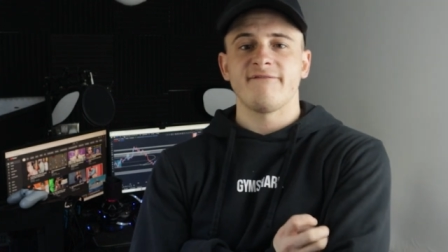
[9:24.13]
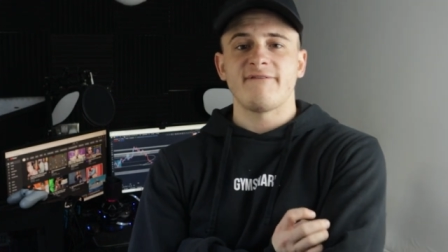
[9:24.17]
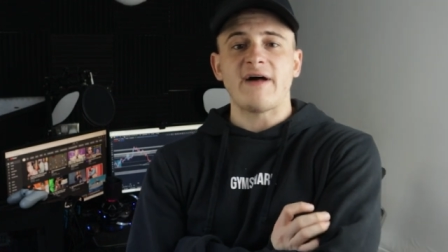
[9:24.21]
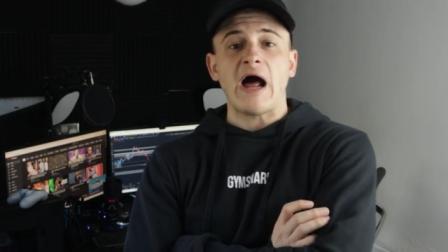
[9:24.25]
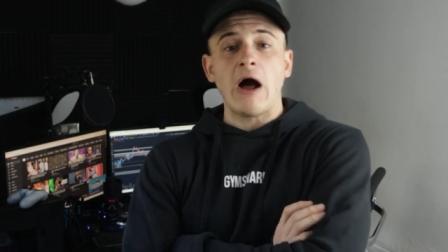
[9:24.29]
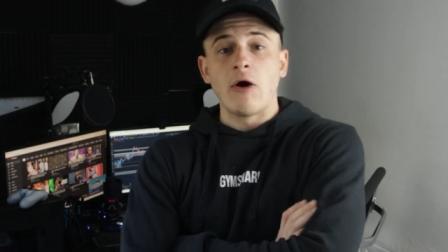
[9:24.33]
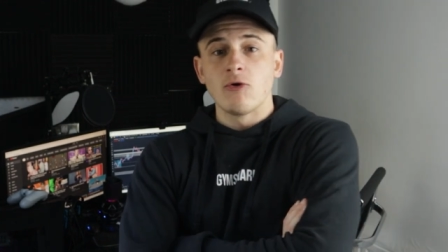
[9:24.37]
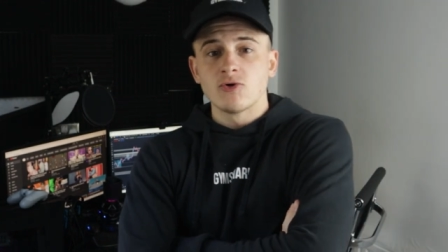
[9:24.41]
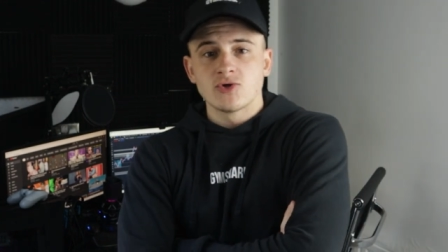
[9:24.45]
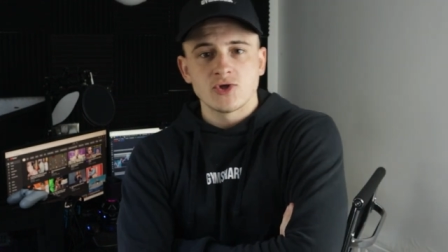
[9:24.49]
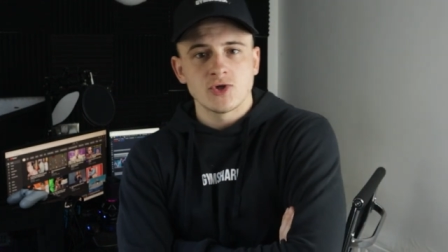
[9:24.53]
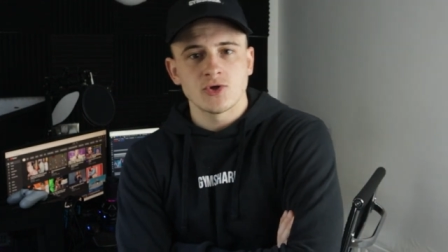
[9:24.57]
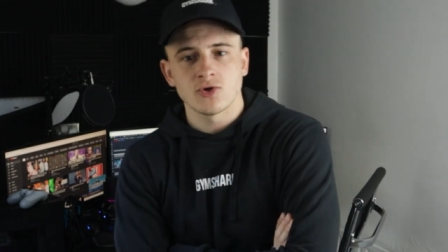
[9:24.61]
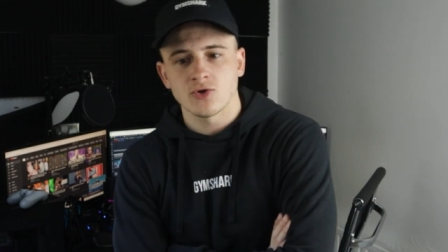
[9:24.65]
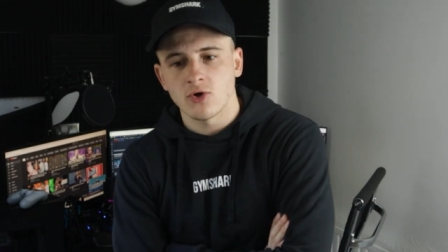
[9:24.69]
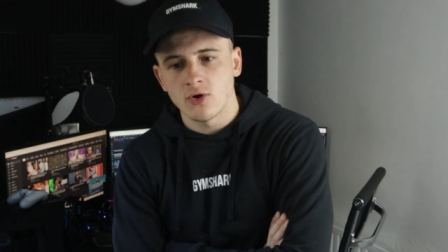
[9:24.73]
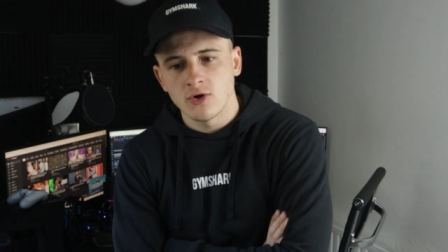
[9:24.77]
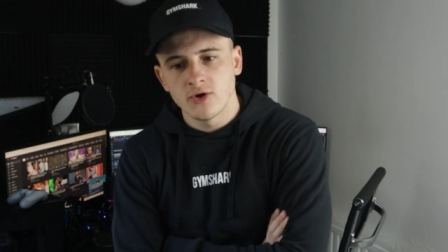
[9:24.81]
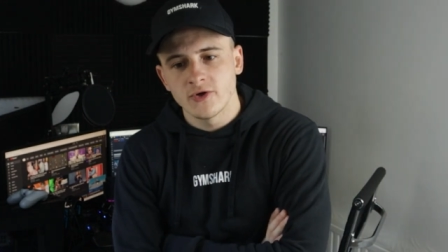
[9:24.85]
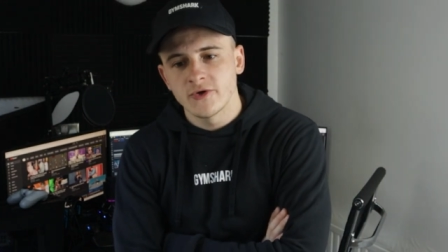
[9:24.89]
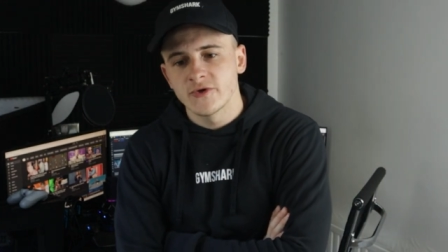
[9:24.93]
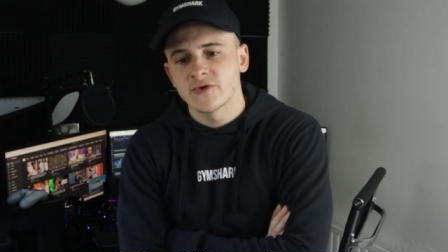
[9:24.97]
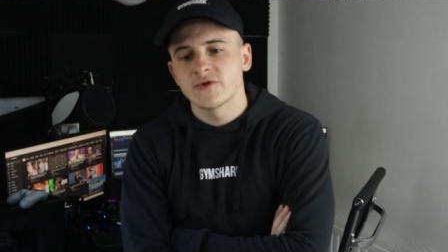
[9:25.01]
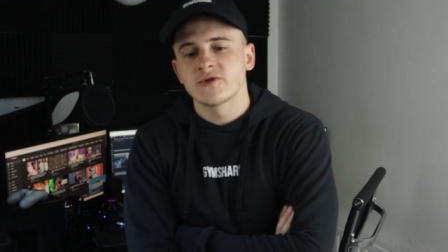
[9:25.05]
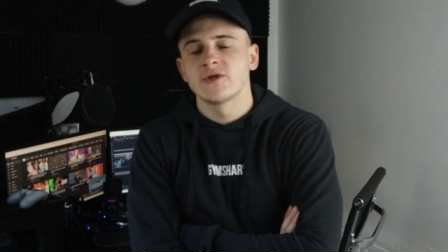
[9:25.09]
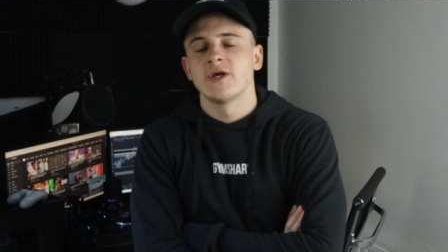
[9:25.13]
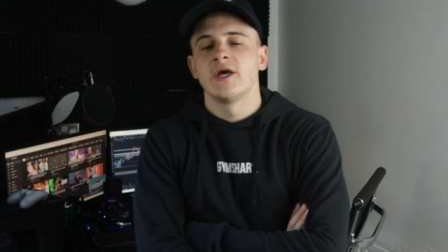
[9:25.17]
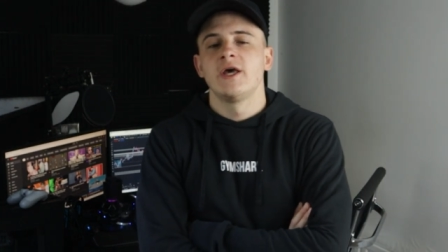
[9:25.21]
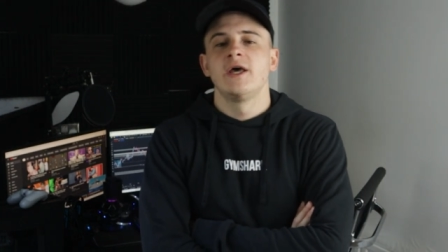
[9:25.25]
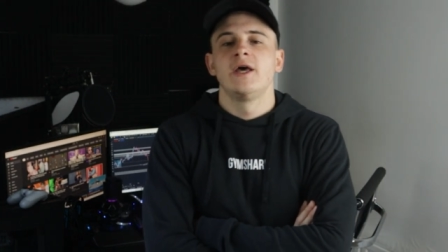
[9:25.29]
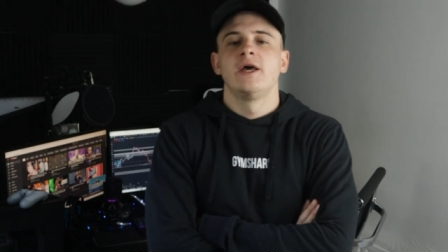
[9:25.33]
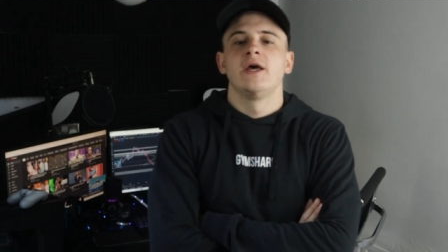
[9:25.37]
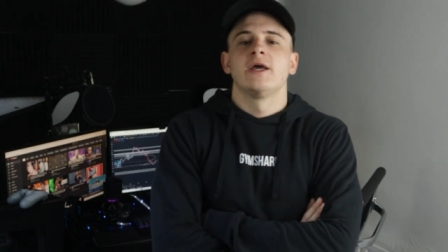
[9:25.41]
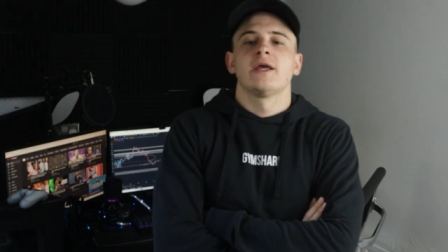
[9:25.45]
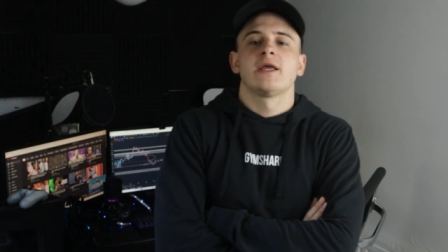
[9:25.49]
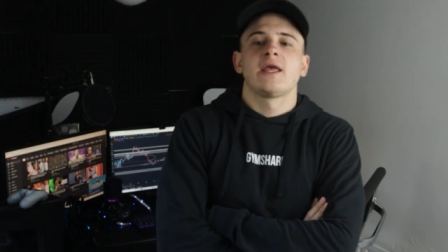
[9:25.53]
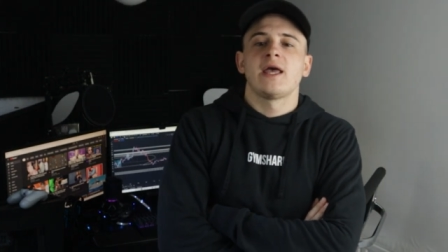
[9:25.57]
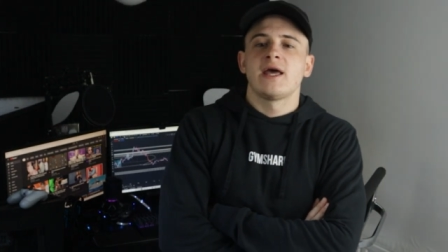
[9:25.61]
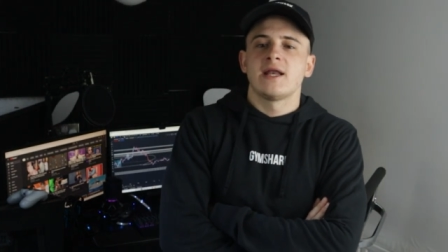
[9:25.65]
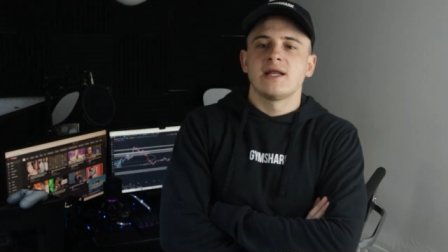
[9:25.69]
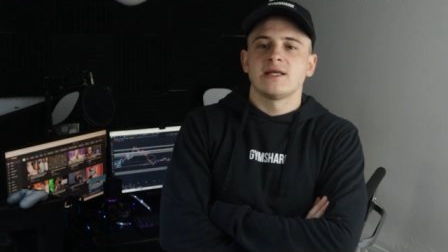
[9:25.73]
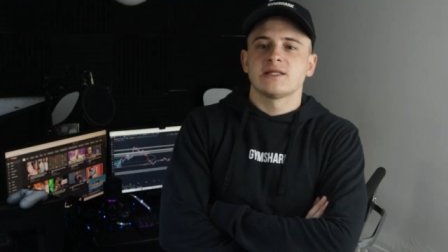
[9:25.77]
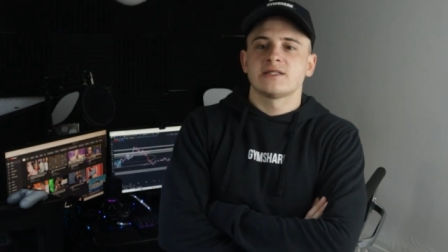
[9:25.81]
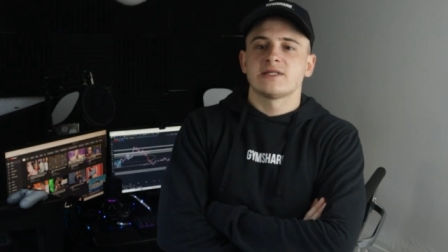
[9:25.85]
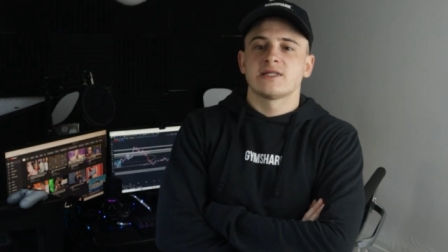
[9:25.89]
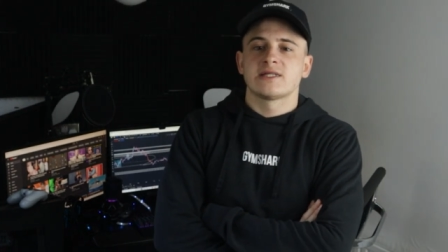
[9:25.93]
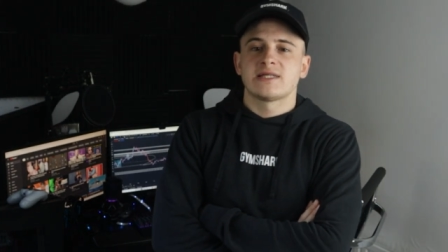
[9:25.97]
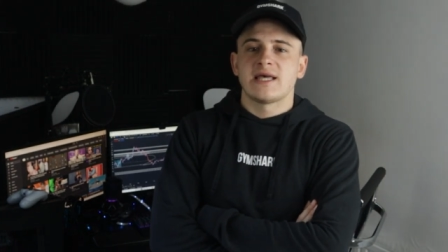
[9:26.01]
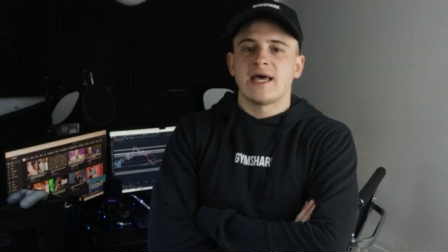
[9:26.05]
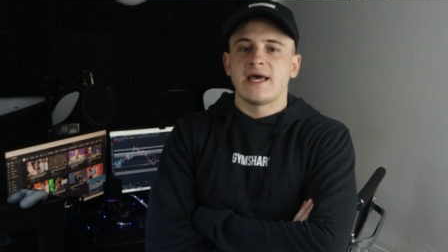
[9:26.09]
thousand dollars, getting it
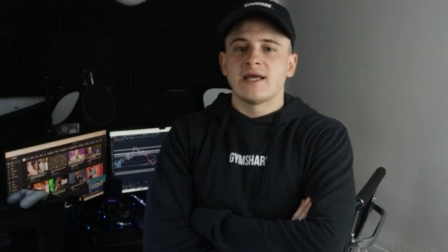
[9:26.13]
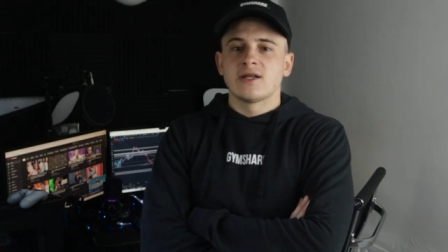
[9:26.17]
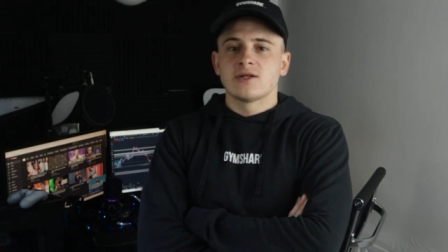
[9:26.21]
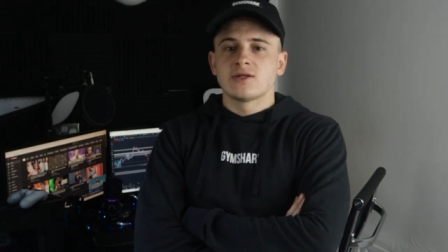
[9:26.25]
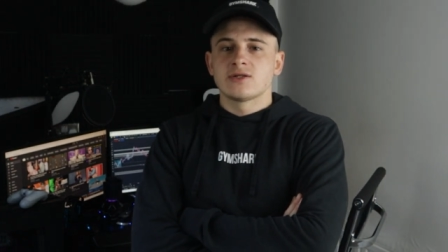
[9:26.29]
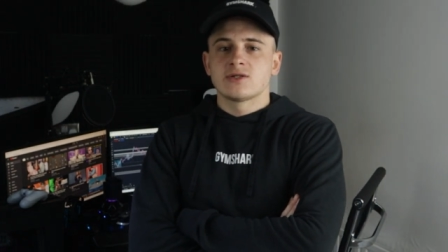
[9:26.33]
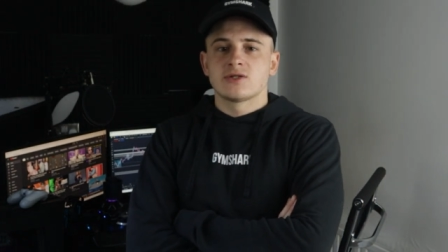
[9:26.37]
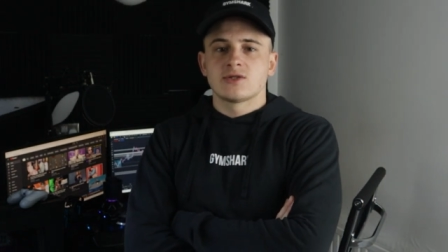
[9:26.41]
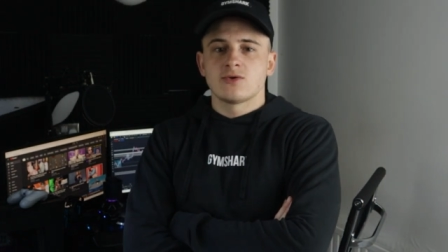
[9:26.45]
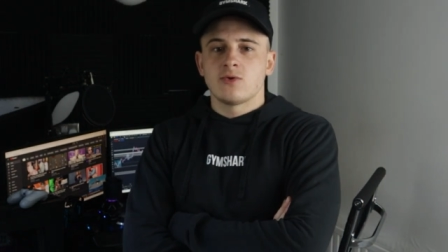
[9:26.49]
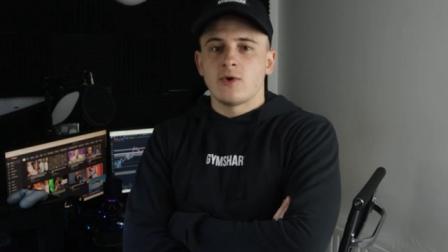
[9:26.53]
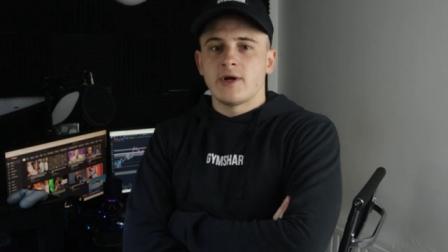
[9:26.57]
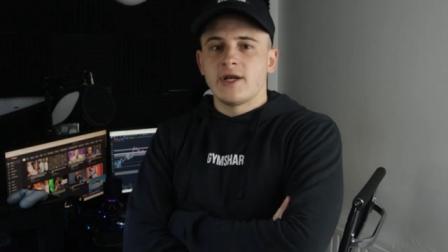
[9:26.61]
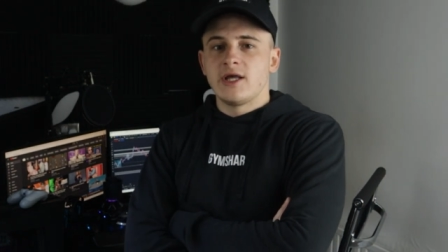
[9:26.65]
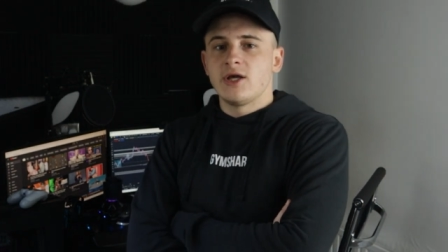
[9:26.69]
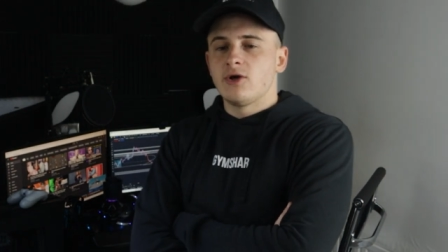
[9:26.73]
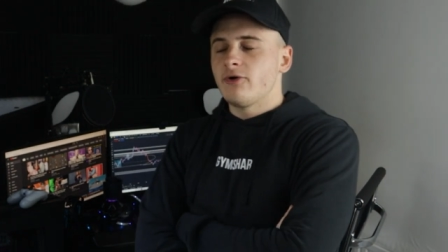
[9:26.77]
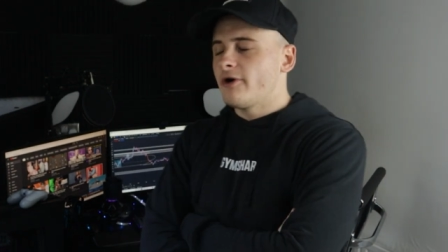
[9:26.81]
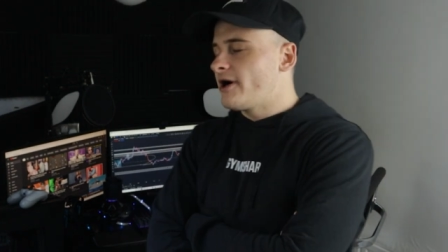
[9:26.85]
to 10, 20